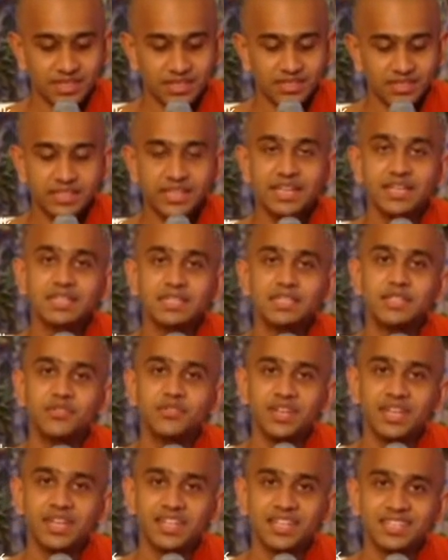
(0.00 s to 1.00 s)
Then the
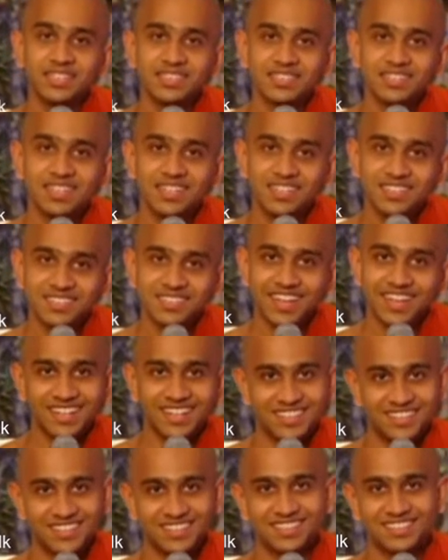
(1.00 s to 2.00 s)
feelings
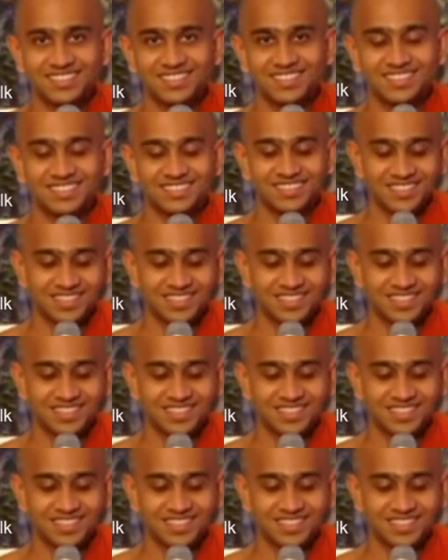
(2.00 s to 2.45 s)
changes.